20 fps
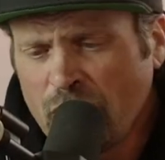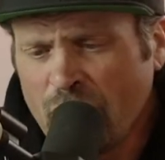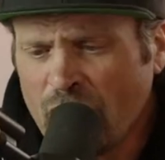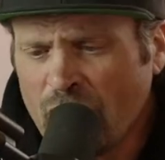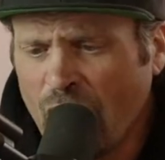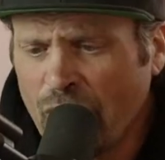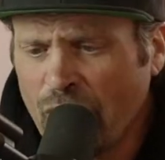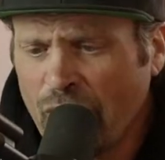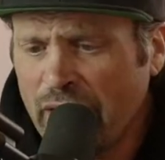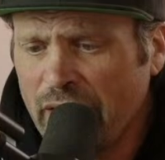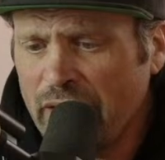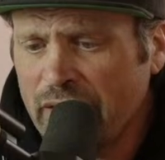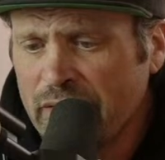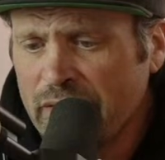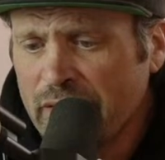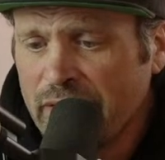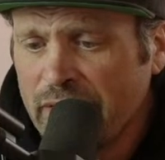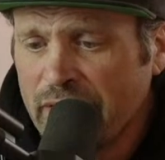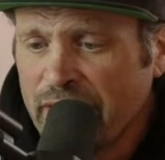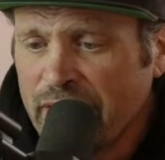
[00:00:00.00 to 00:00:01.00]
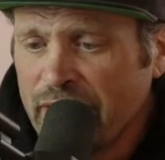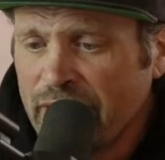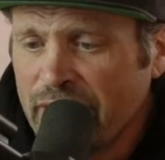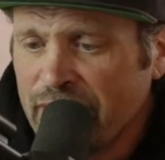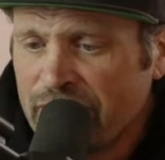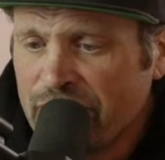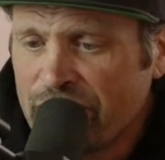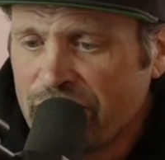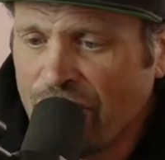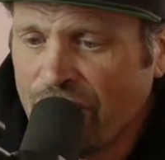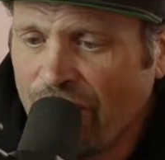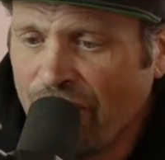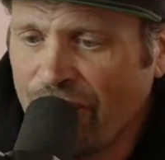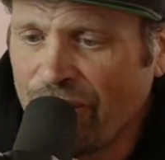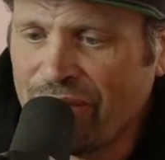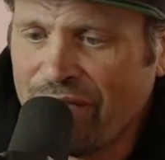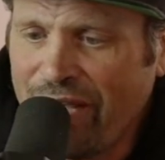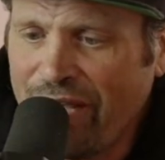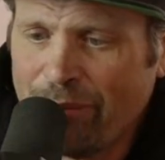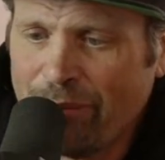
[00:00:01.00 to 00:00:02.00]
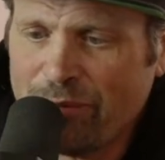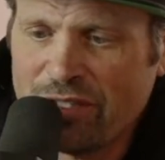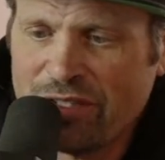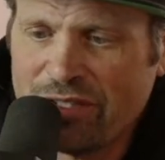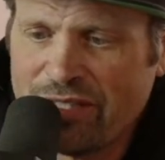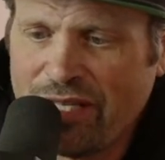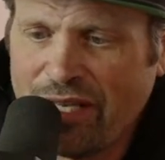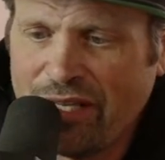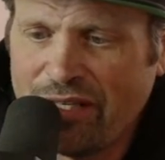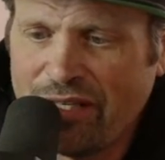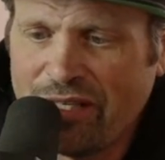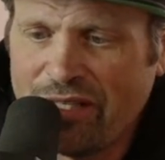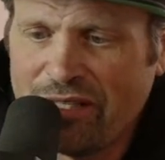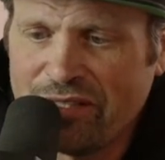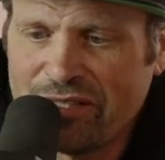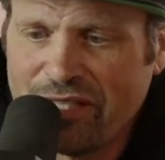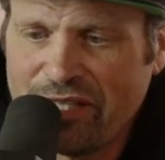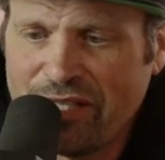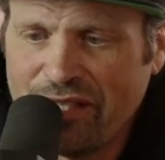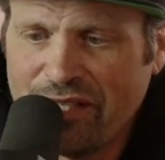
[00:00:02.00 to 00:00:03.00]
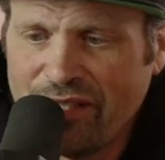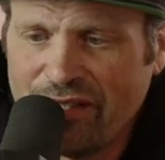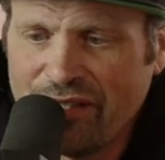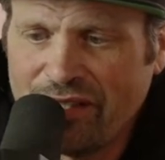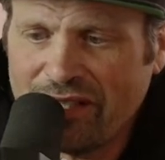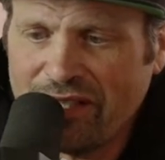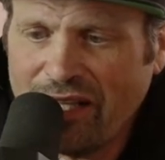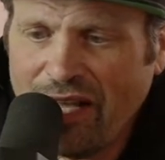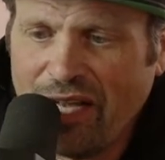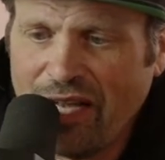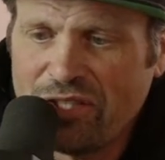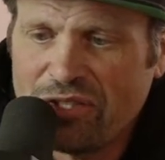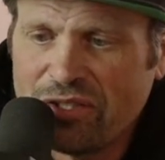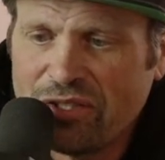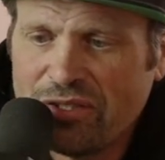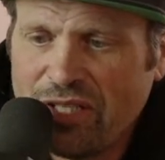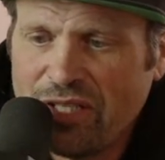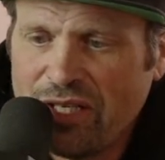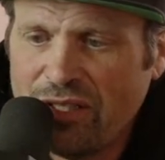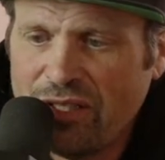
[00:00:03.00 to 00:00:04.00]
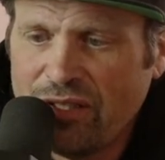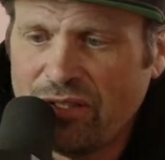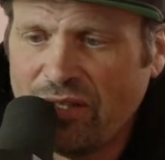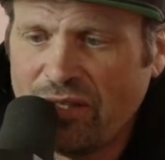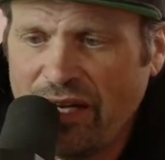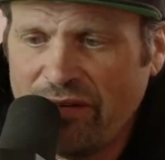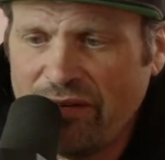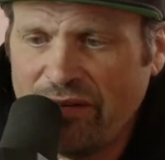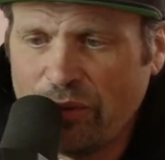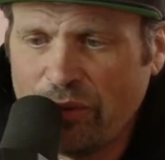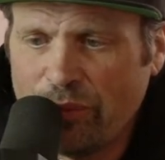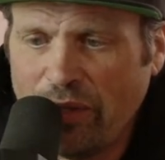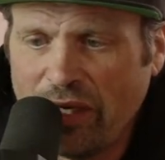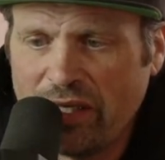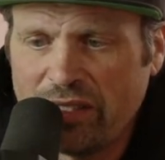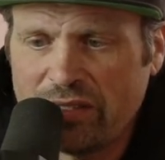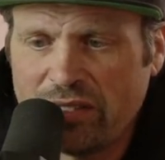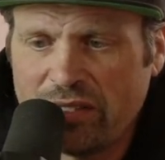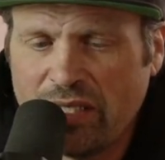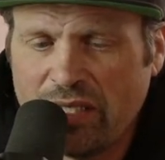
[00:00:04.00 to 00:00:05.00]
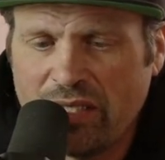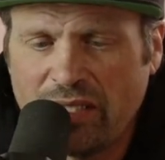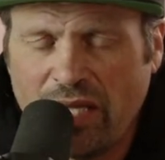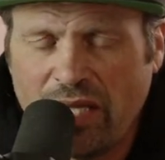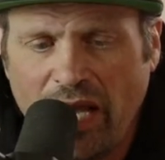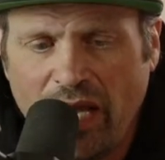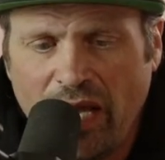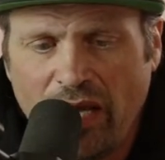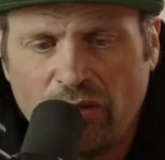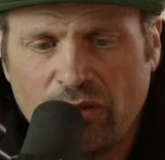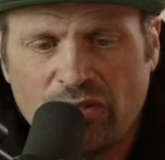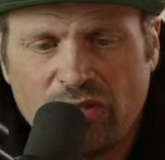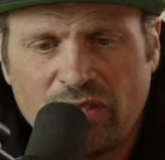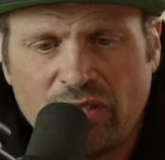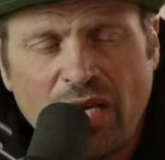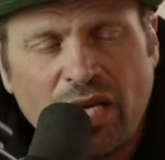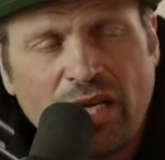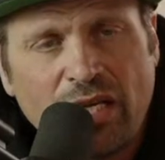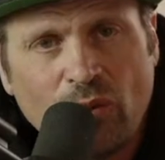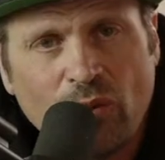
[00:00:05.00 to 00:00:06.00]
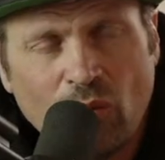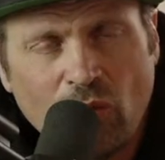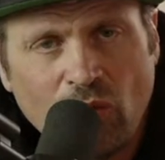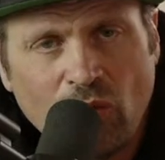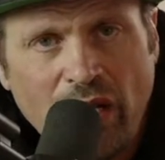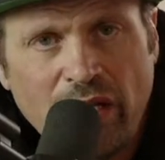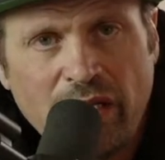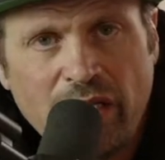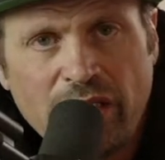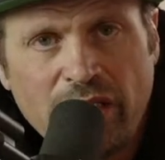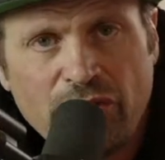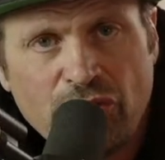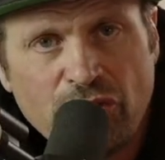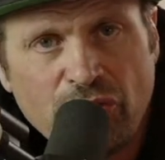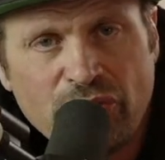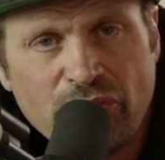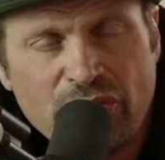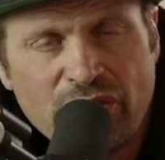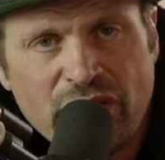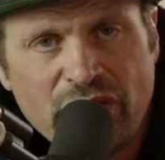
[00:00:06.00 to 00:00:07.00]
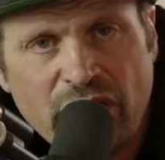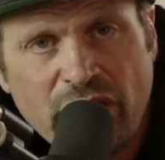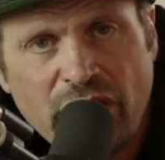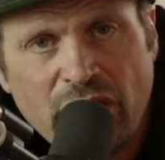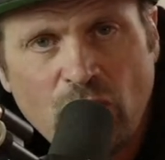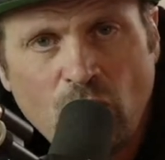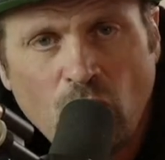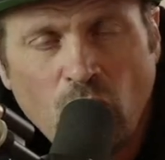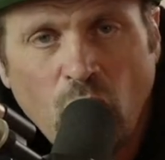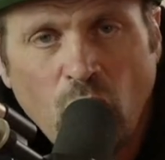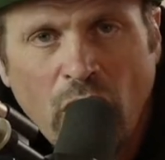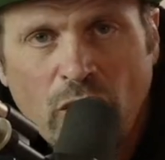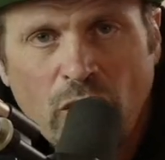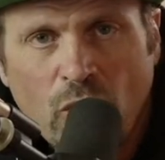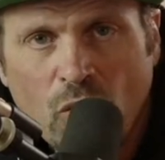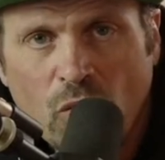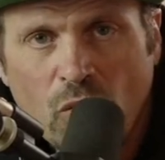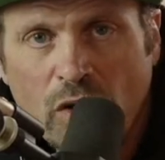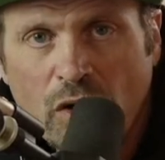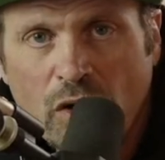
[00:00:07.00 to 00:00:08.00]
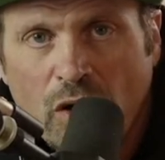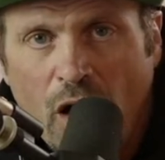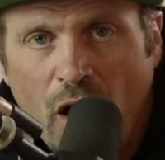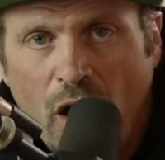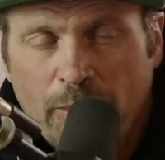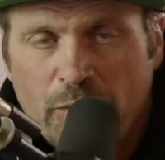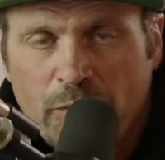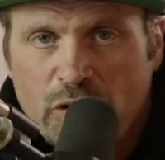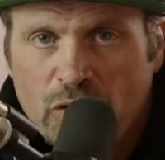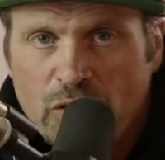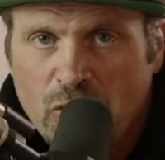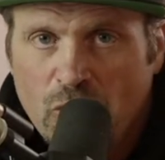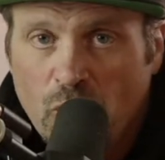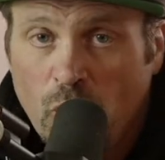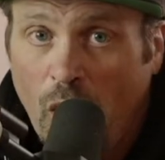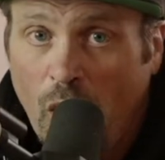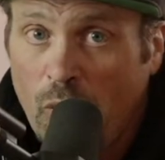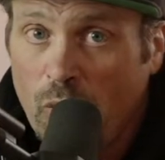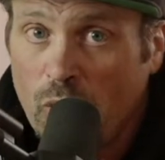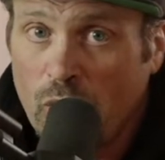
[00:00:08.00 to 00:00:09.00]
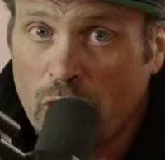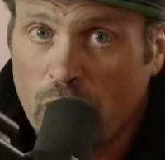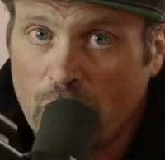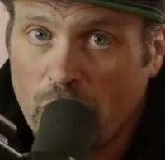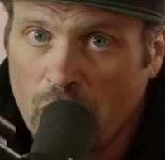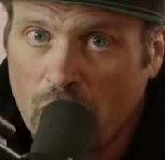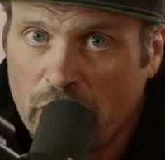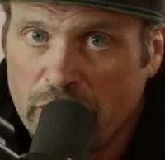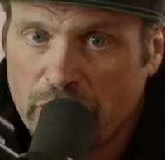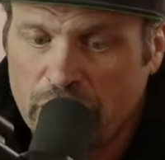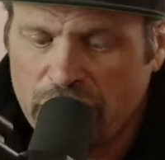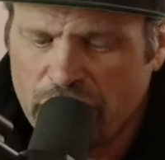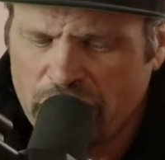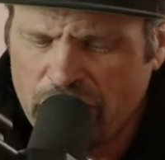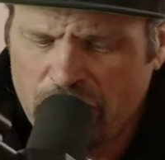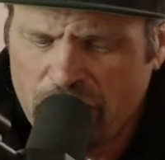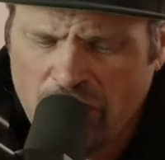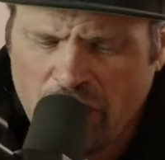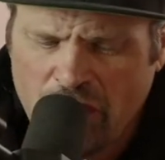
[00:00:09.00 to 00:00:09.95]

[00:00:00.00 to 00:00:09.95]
All right, so Captain Sendit is here, Elijah's here, everybody's in the house, ready to see what we're up to, what we're going to do.